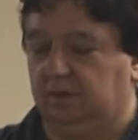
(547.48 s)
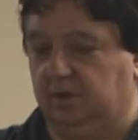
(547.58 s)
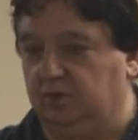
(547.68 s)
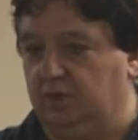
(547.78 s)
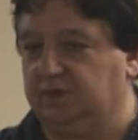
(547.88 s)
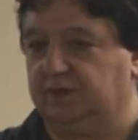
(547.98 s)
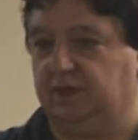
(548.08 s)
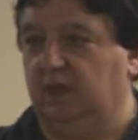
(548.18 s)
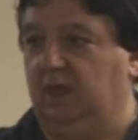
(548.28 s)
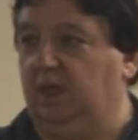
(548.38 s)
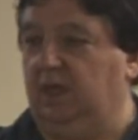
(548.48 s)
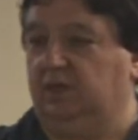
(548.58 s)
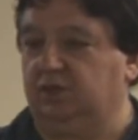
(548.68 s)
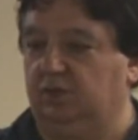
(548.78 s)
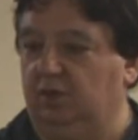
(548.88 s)
Chris, and
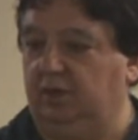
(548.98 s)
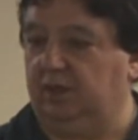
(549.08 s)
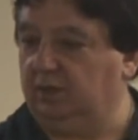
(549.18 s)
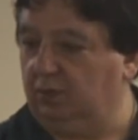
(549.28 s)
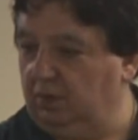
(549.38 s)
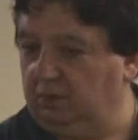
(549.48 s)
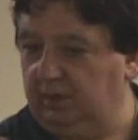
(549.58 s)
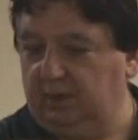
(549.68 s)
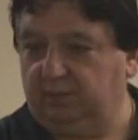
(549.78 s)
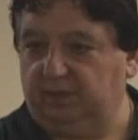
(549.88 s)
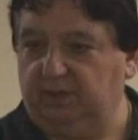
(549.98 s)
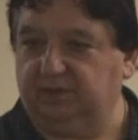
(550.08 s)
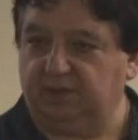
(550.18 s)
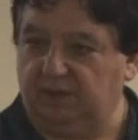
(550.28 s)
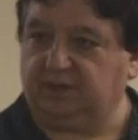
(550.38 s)
Sean, and go all around the
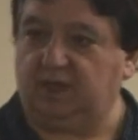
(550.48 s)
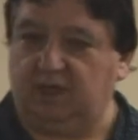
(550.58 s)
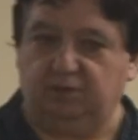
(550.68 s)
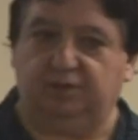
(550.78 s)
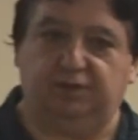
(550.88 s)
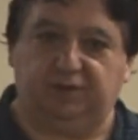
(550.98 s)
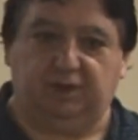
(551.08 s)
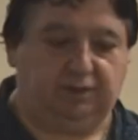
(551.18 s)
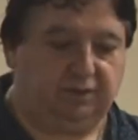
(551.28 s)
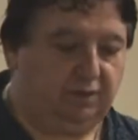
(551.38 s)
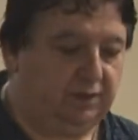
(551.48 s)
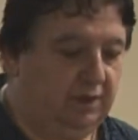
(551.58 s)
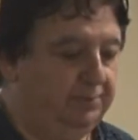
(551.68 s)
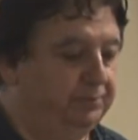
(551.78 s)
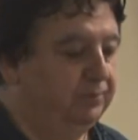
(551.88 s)
place. You guys read a few sentences,
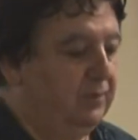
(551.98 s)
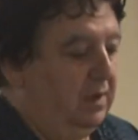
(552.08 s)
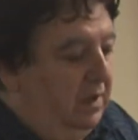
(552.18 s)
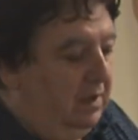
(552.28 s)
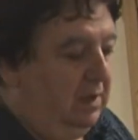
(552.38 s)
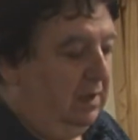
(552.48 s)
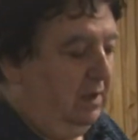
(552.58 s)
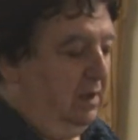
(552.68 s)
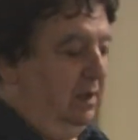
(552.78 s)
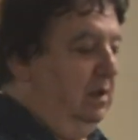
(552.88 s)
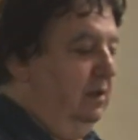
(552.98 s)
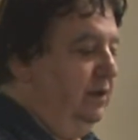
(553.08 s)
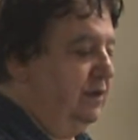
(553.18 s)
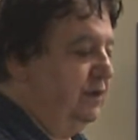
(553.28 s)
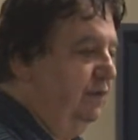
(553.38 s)
okay?
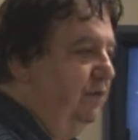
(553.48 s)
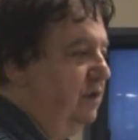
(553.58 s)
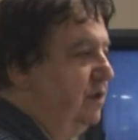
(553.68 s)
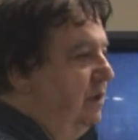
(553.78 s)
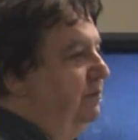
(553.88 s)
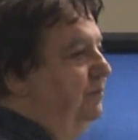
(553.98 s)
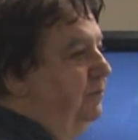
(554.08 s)
This is the vision.